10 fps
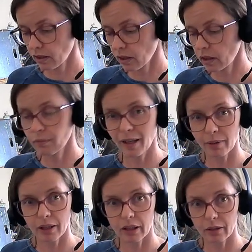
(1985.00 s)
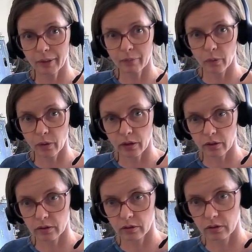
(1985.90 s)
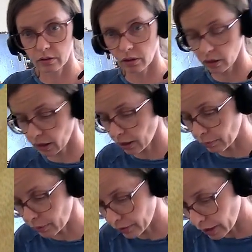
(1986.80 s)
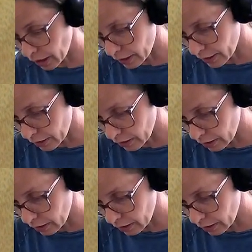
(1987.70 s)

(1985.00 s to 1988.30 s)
And maybe a little bit more on a couple of these.